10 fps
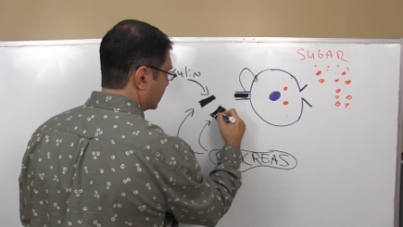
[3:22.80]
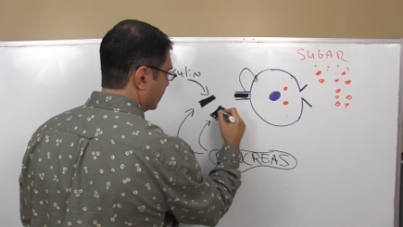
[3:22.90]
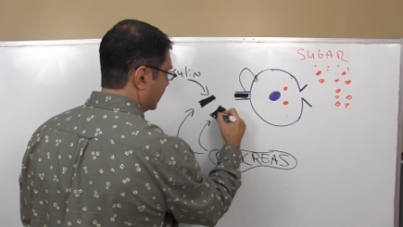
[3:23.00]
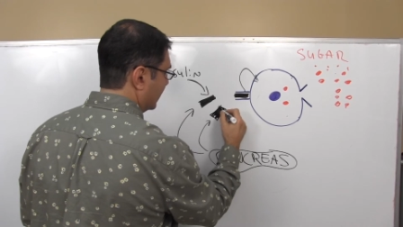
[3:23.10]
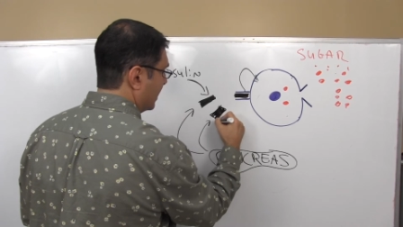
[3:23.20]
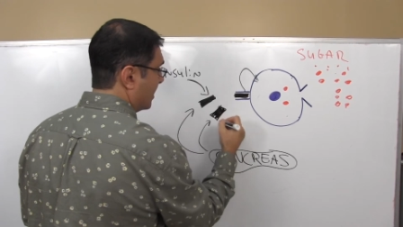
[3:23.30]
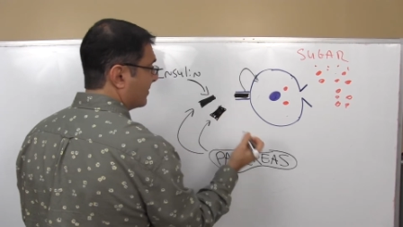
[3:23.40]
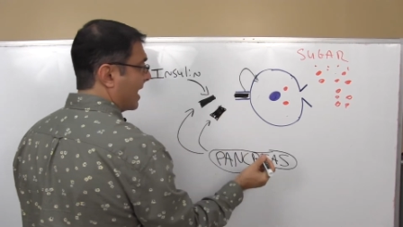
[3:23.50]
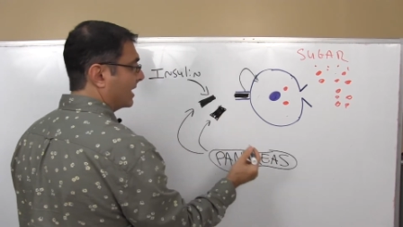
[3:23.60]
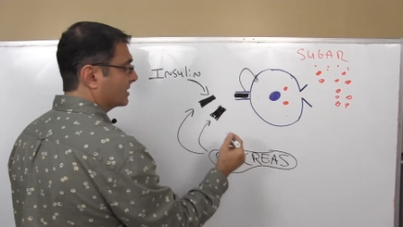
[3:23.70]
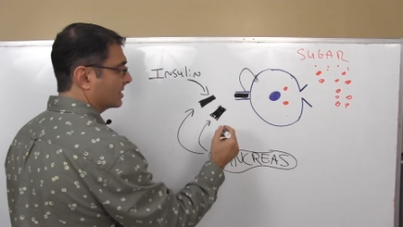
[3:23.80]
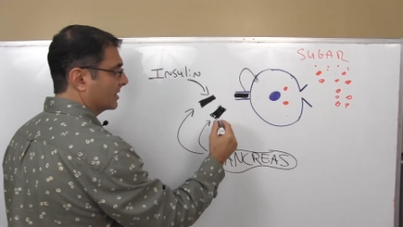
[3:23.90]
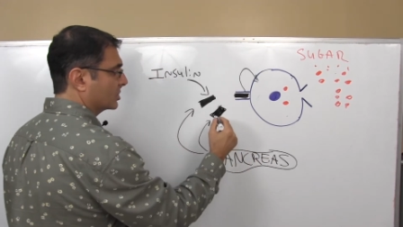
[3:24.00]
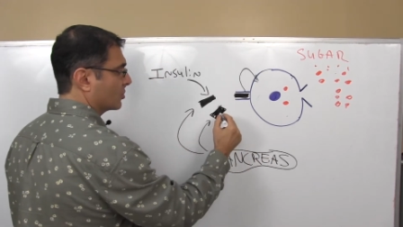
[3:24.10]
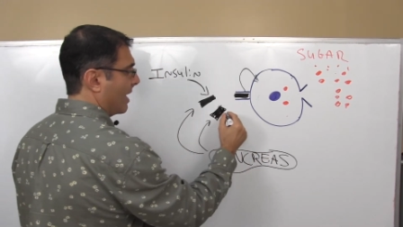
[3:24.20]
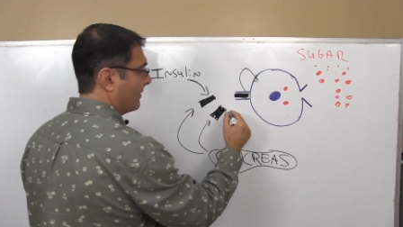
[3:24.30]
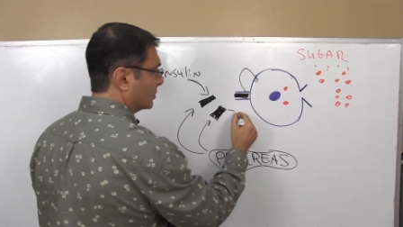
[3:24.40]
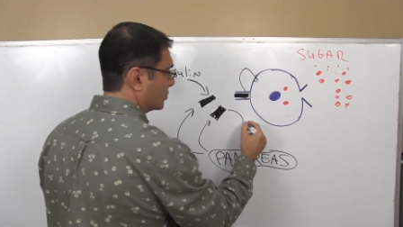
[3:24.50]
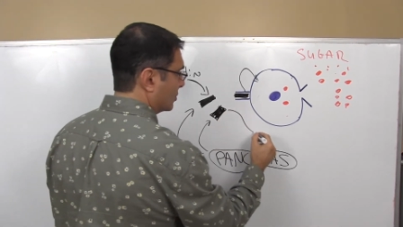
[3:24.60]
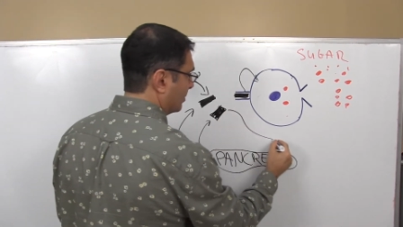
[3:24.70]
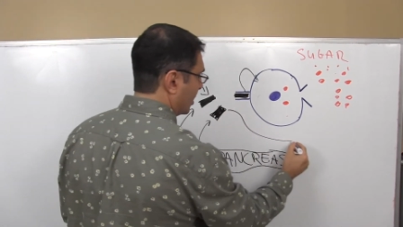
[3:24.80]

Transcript: insulin. That insulin travels through the